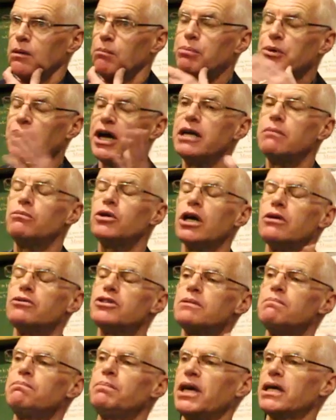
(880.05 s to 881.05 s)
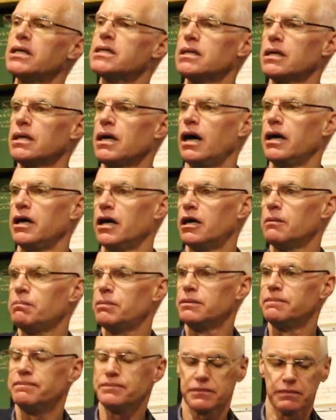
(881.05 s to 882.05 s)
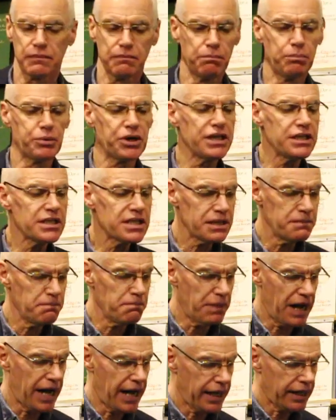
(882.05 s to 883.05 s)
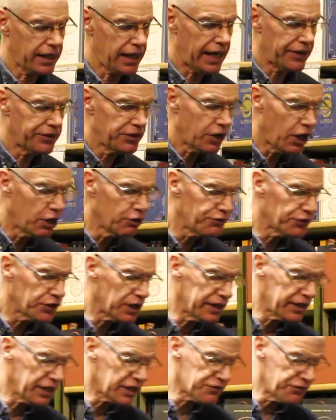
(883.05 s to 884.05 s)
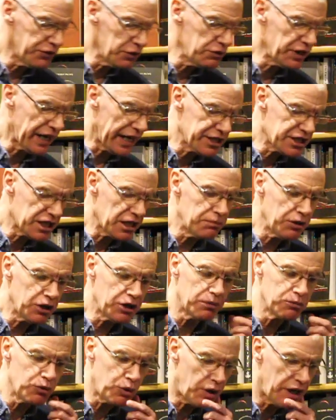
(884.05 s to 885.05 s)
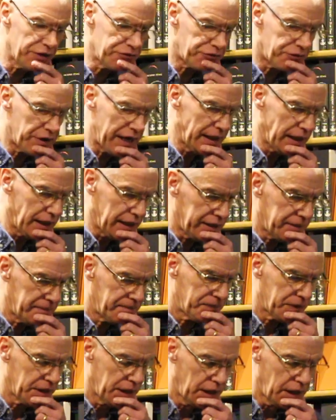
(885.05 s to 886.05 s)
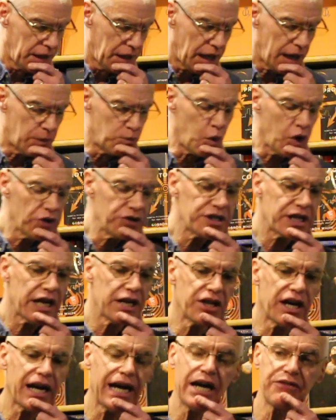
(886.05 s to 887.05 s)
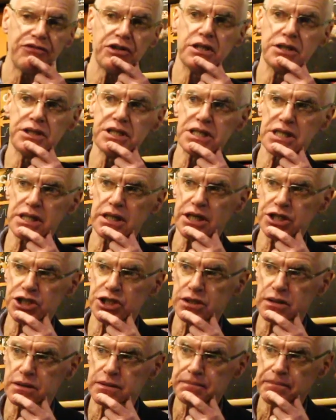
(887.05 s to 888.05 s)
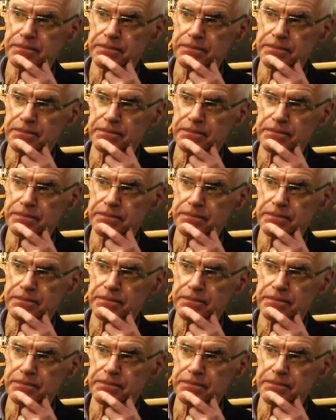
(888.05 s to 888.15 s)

Braham goes and picks the guy up, brings him back, and over the next few days they become quite friendly. And one day they're having a discussion.